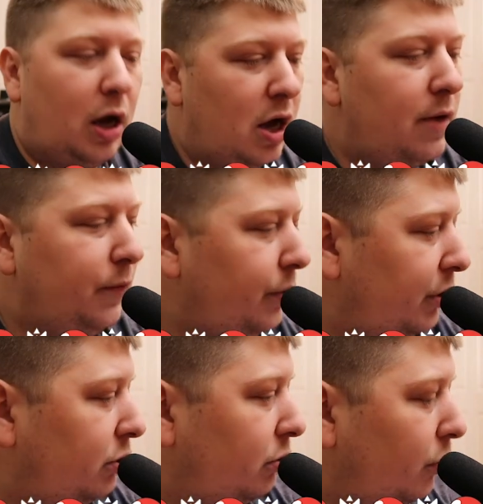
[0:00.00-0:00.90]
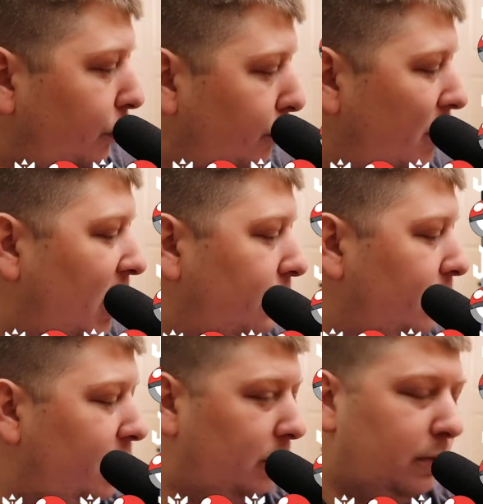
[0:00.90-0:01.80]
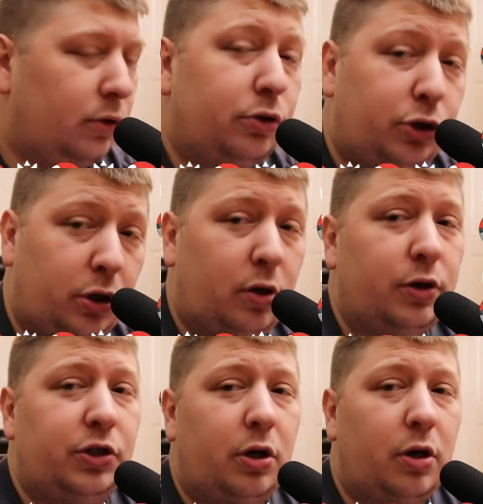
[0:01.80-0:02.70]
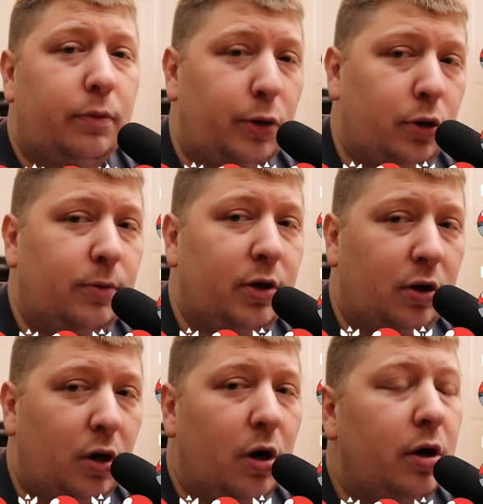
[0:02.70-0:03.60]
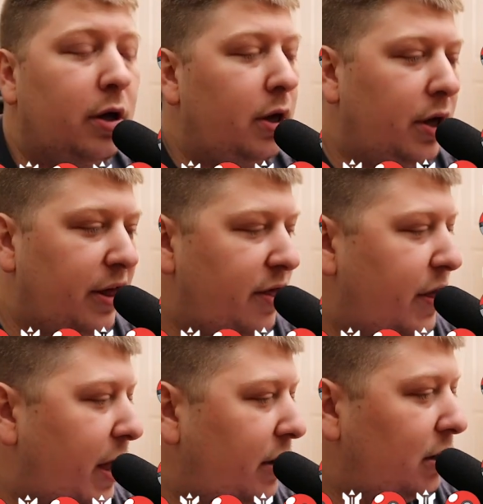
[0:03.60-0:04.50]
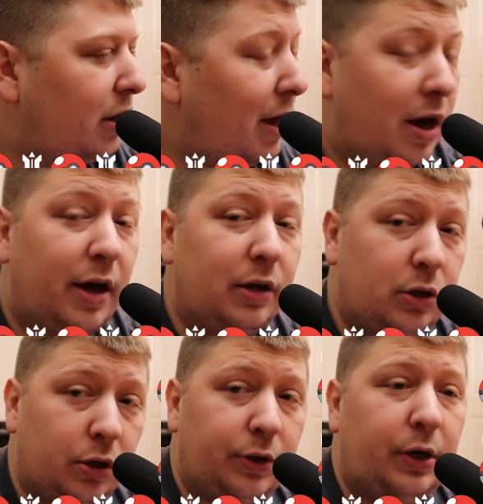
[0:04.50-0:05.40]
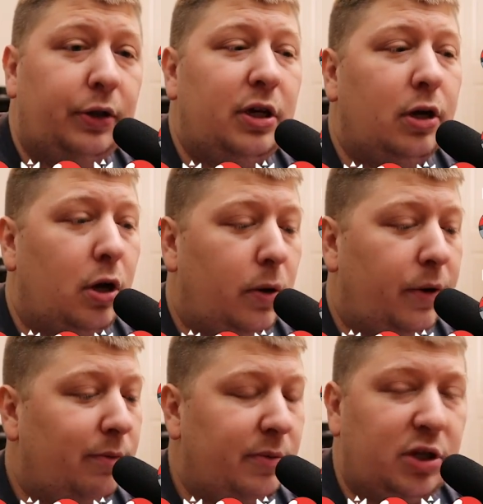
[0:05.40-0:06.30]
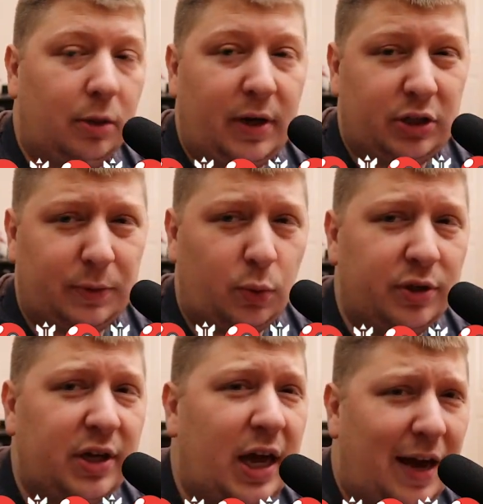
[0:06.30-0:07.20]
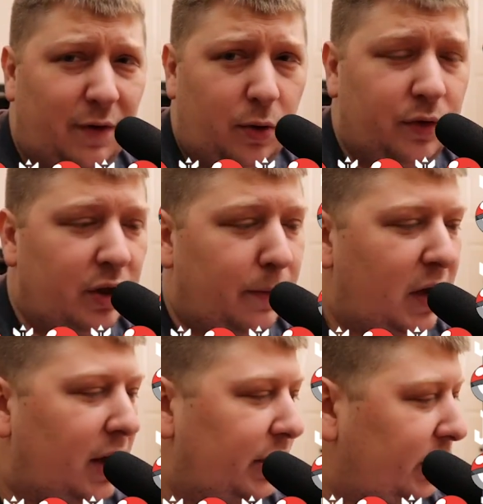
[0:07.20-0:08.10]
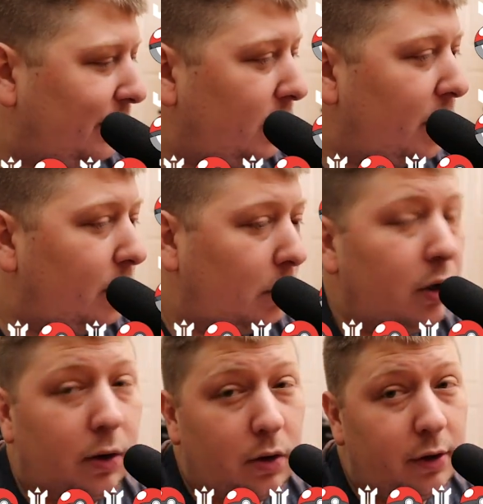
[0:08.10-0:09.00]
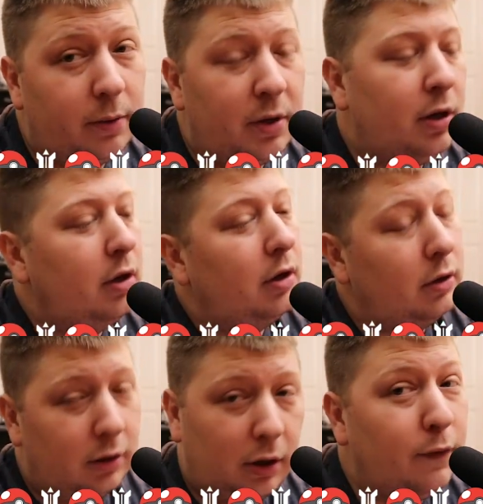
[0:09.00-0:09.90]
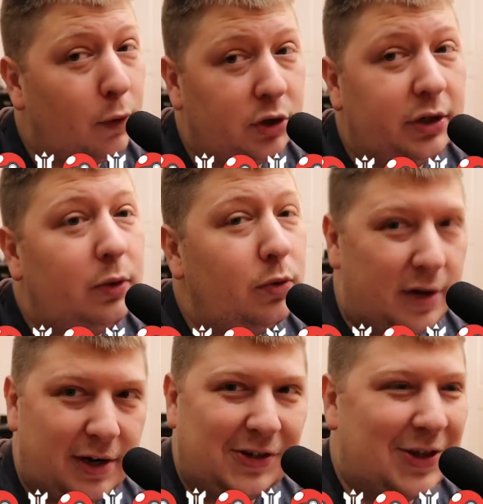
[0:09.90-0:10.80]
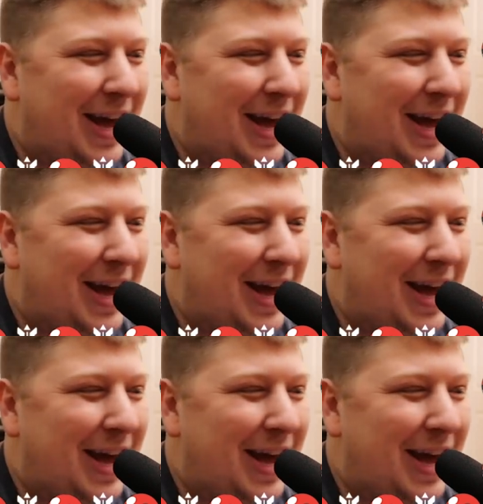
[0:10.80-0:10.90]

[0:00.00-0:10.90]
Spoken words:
I'm going to go through every Charizard Pokemon card that I currently own, and maybe talk about some of the ones I have owned in the past, even though I no longer own them. Unfortunately, we'll get into